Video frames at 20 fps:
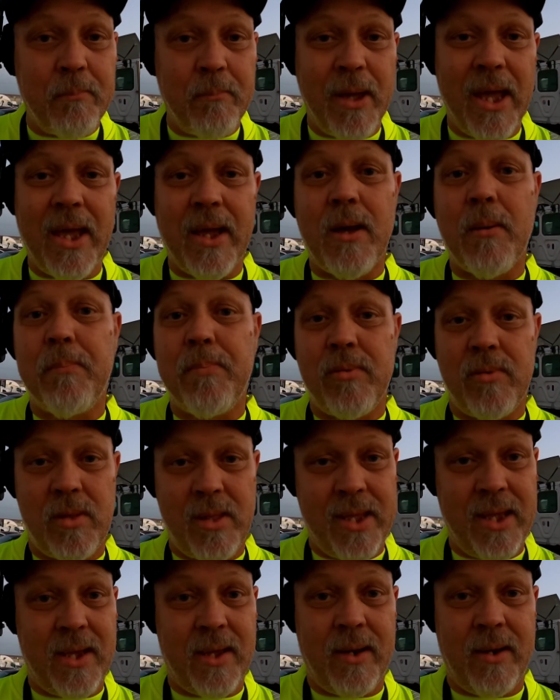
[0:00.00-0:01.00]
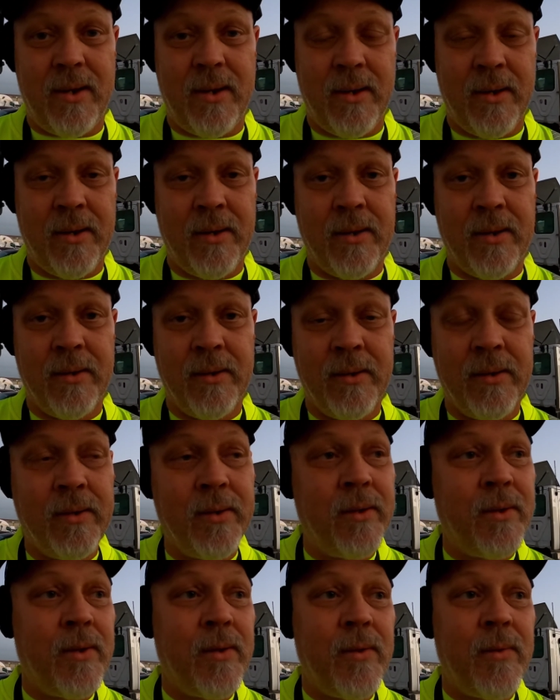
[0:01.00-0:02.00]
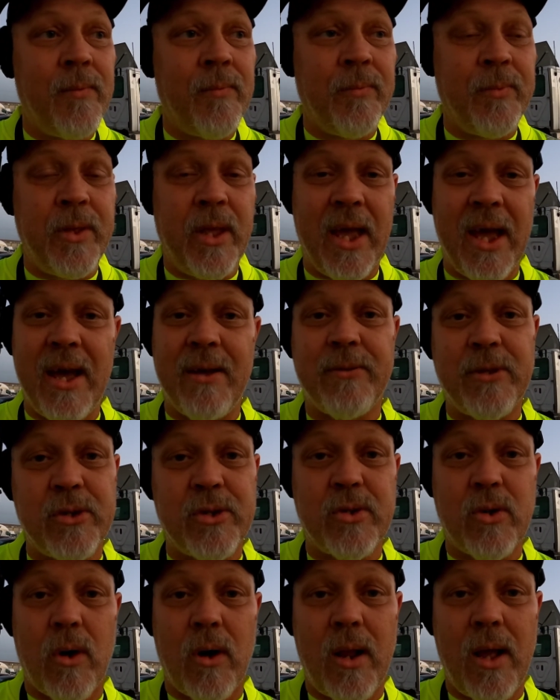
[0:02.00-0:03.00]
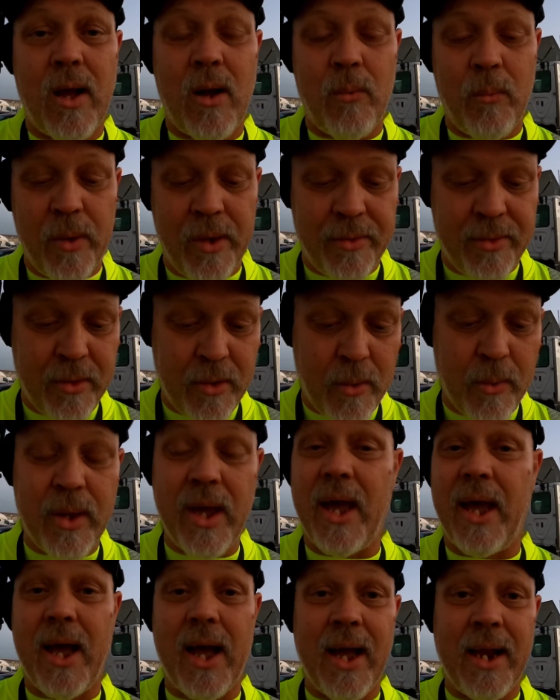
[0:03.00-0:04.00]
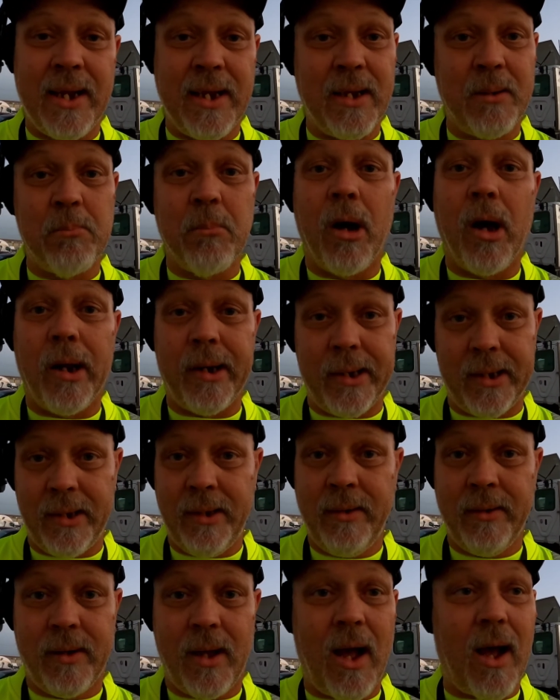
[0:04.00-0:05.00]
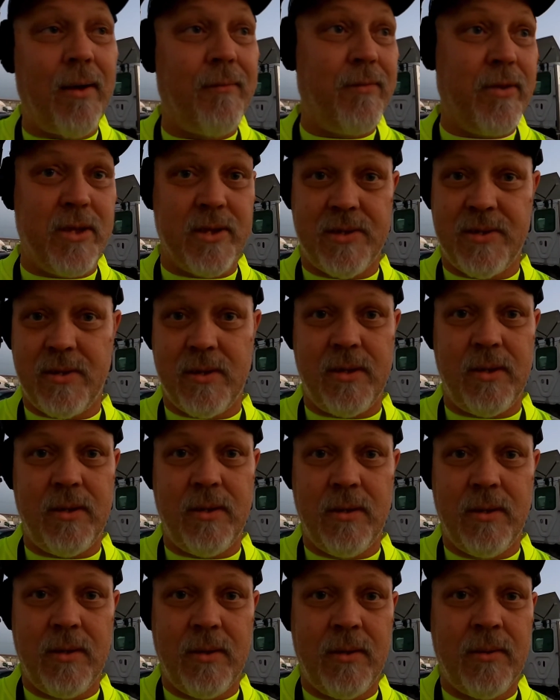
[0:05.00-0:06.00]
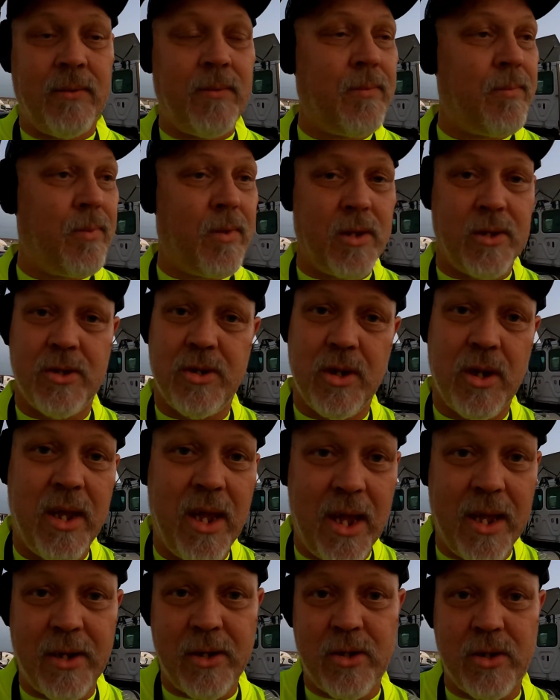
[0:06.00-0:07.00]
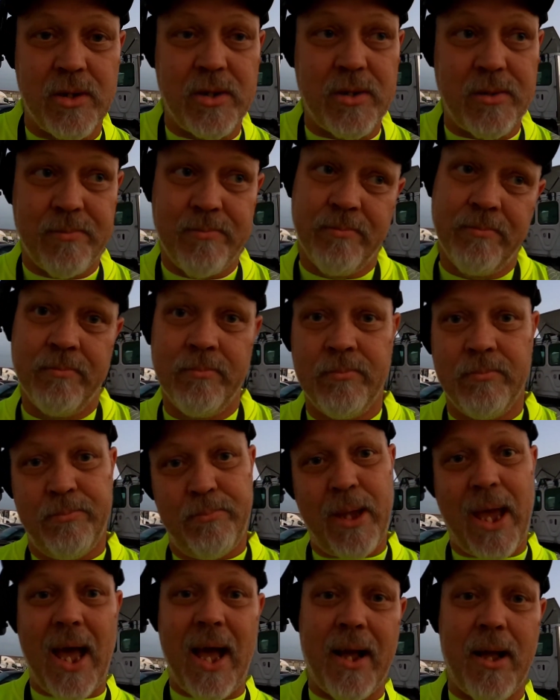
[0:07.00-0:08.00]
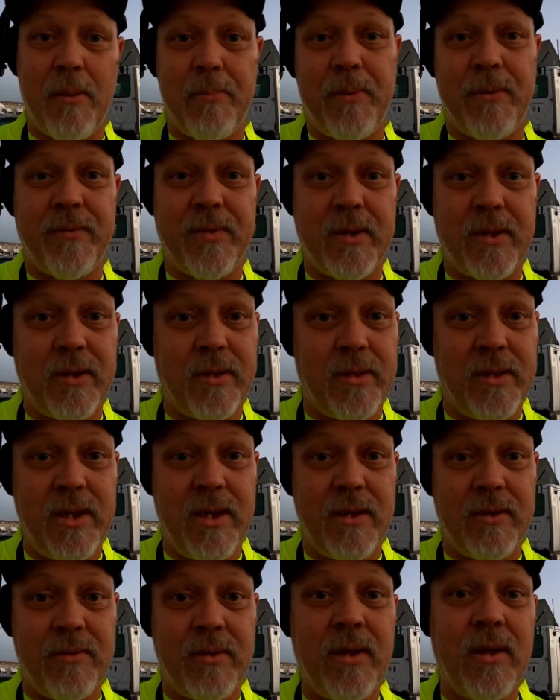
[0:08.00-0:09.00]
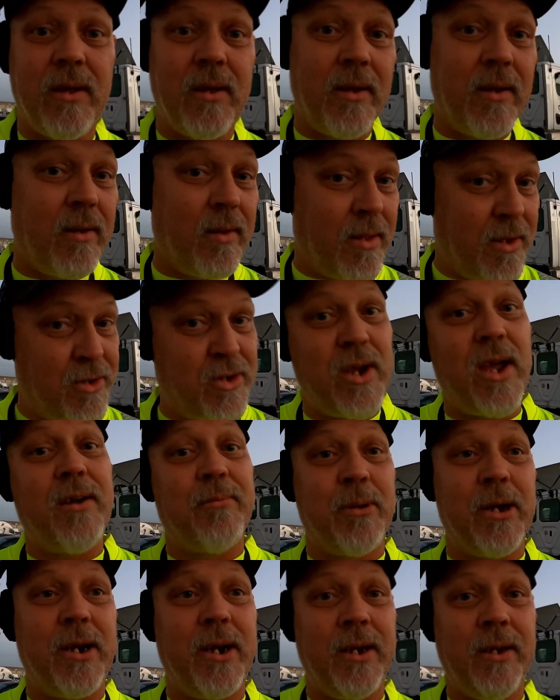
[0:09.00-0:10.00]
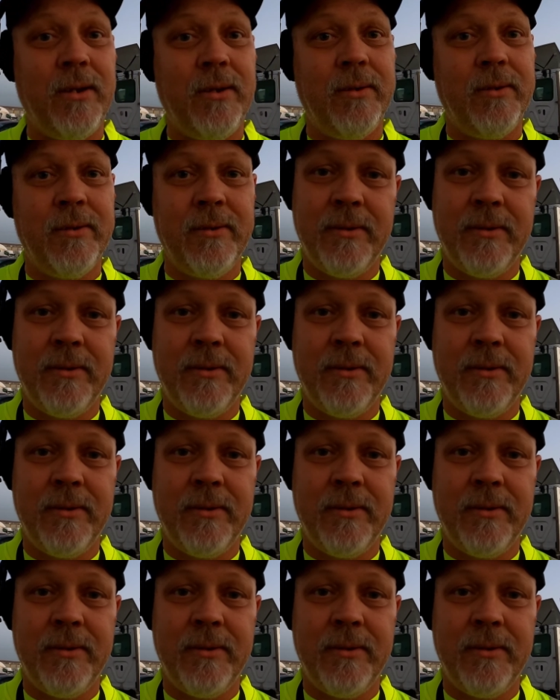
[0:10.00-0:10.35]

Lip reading: Make a plan. You have to start out with, okay, I need money, obviously, because you can't just pack up everything and leave unless you have money.